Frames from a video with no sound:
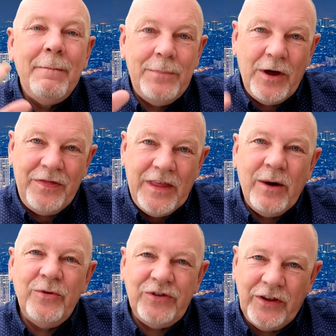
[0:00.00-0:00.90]
but
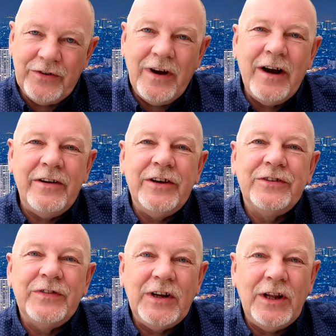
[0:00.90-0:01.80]
there was other
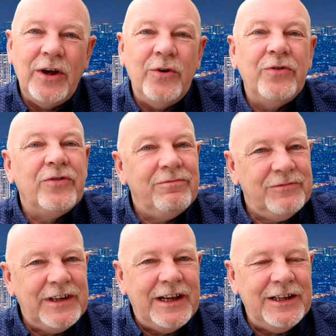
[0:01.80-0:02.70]
areas for clothes
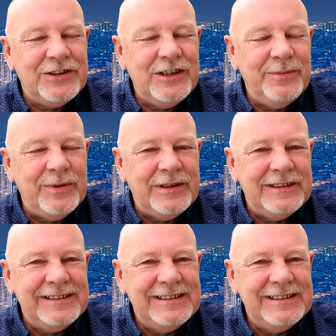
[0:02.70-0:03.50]
to get it cheaper.